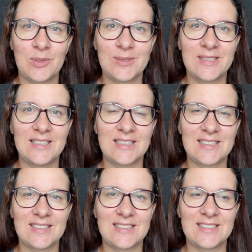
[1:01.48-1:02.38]
brook,
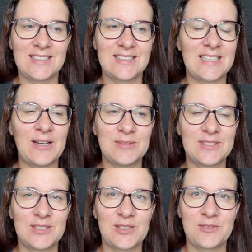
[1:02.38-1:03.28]
the
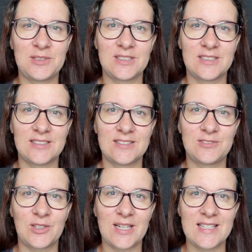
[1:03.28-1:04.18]
sounds of the
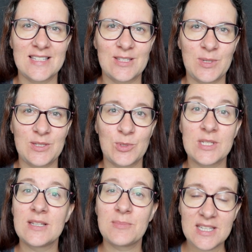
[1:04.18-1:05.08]
forest, which
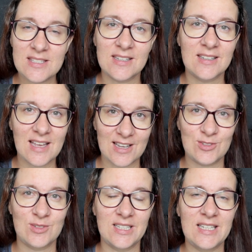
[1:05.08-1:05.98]
was amazing
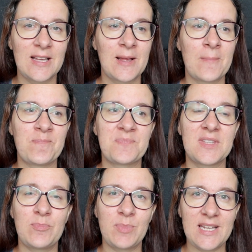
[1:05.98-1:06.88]
actually.
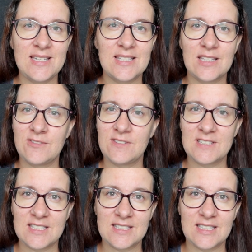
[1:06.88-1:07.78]
The place that we
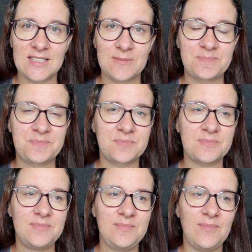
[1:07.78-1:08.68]
visited
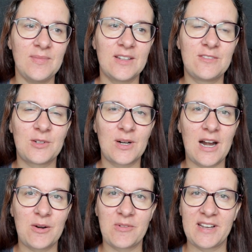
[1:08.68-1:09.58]
for
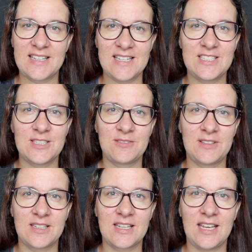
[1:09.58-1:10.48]
our vacation
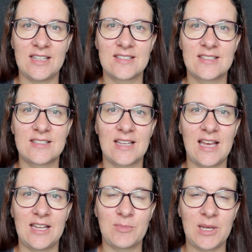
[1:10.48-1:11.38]
with the kids
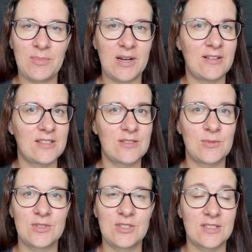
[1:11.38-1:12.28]
and my parents
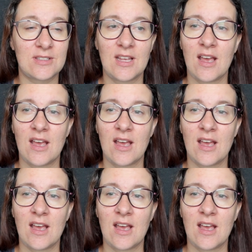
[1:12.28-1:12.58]
was just